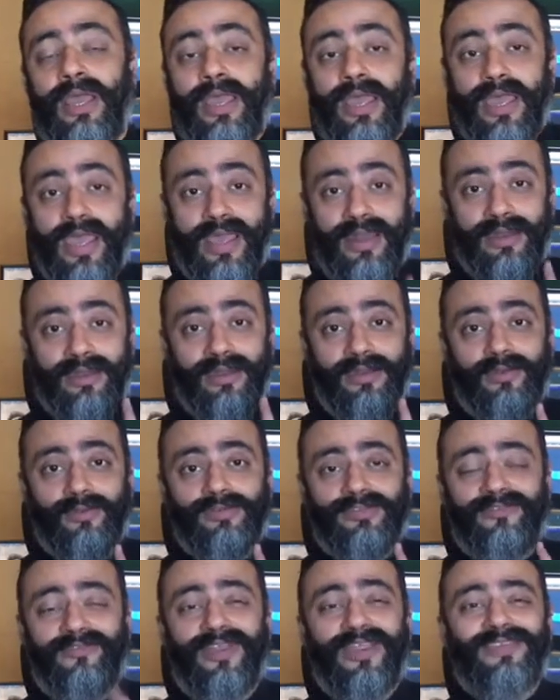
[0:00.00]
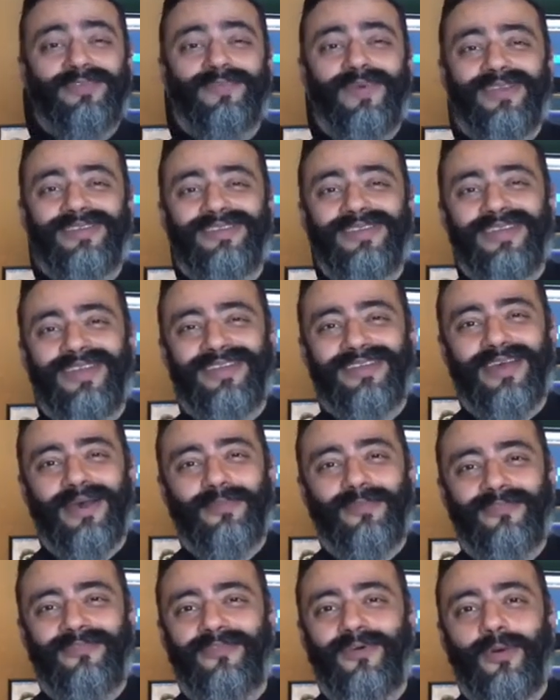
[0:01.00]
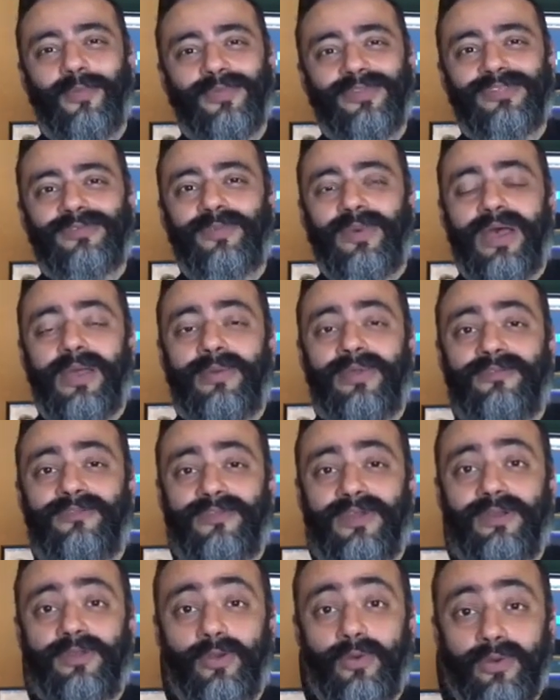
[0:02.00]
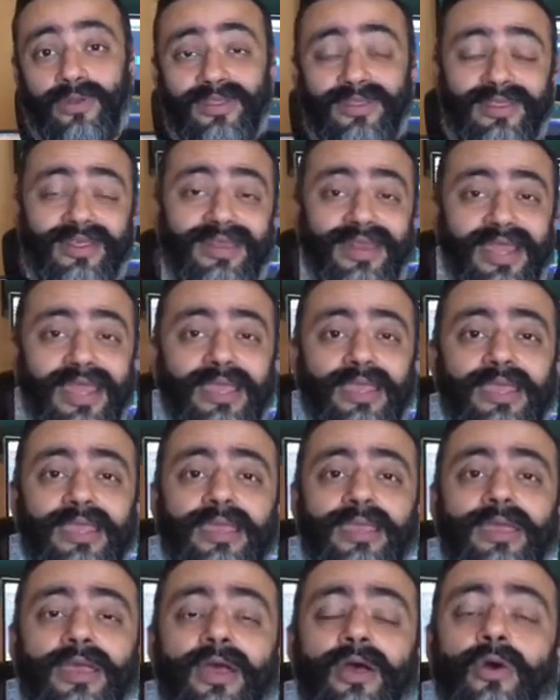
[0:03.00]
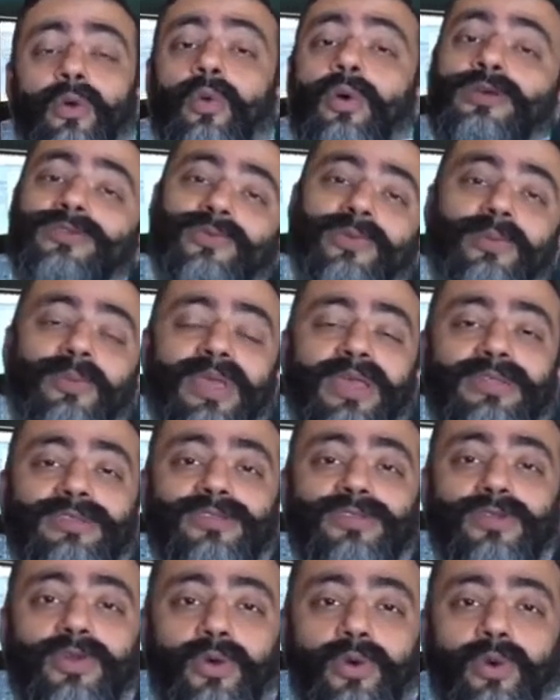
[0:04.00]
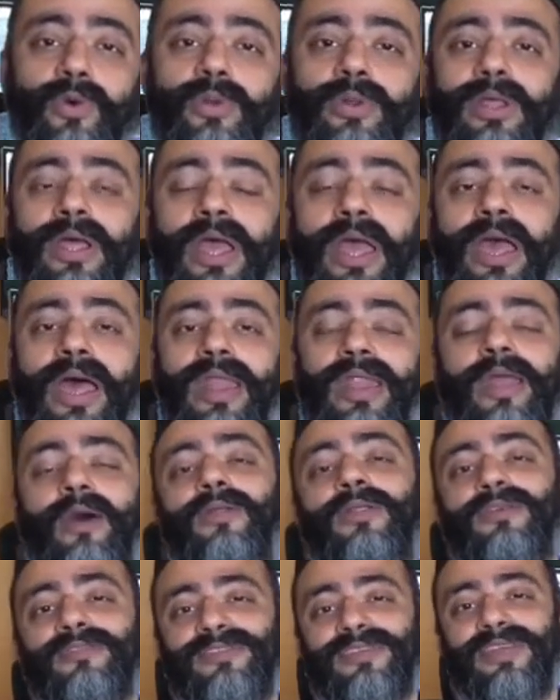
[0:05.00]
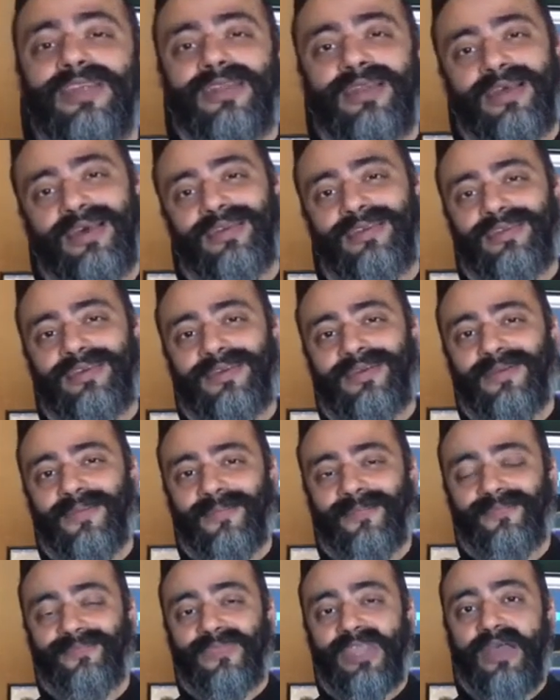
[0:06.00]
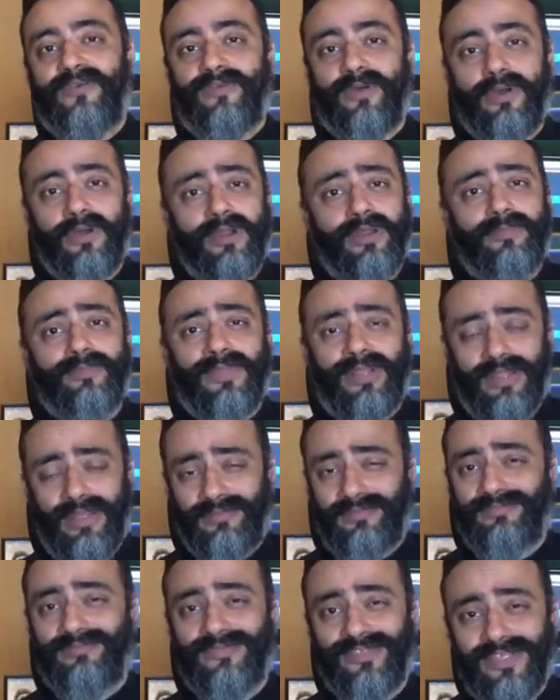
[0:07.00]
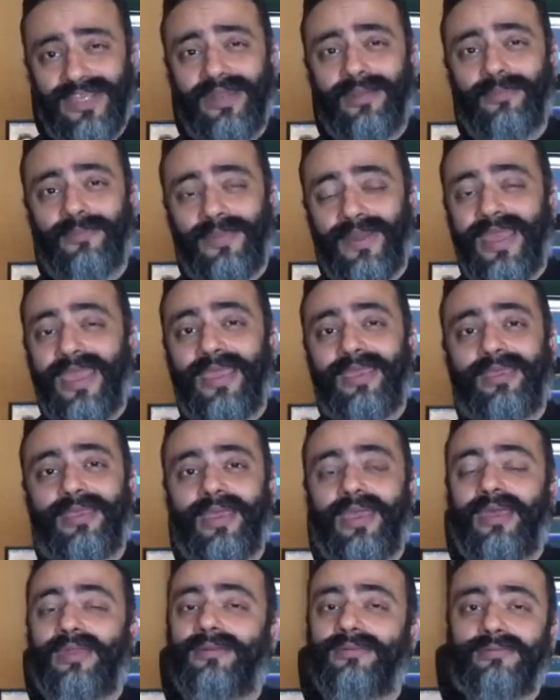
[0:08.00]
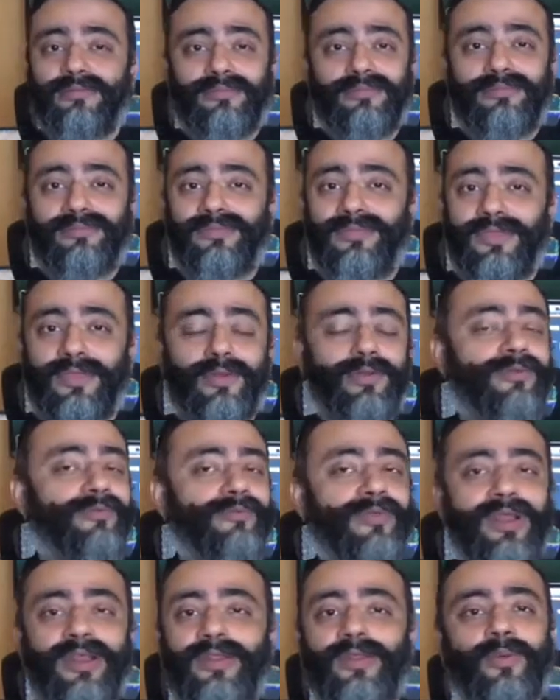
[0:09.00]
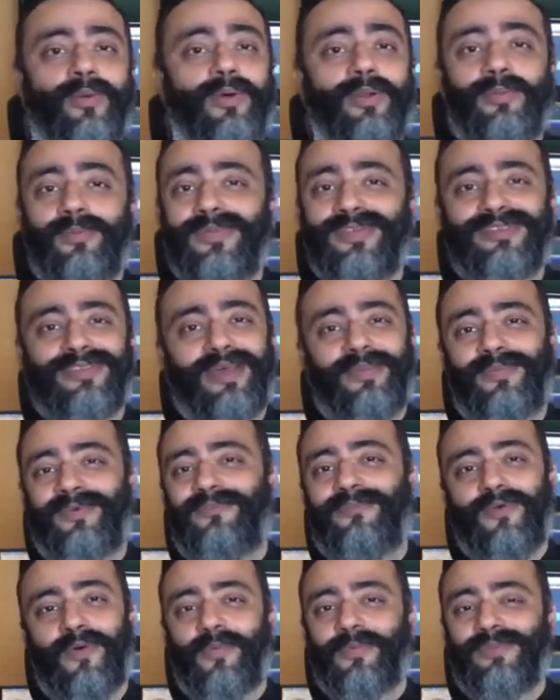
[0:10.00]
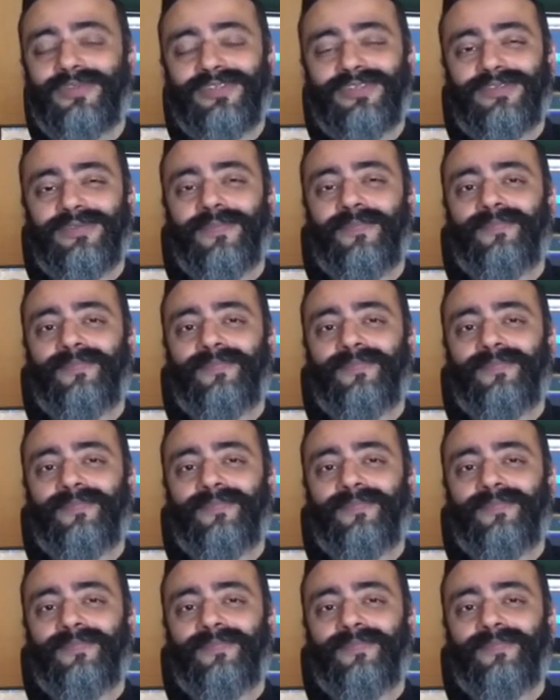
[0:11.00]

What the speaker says: And it includes a very special guitar performance by my friend Gurinder Negi, who was with me in school and now lives in Atlanta. I've heard him and seen him playing, and you really don't want to miss that performance.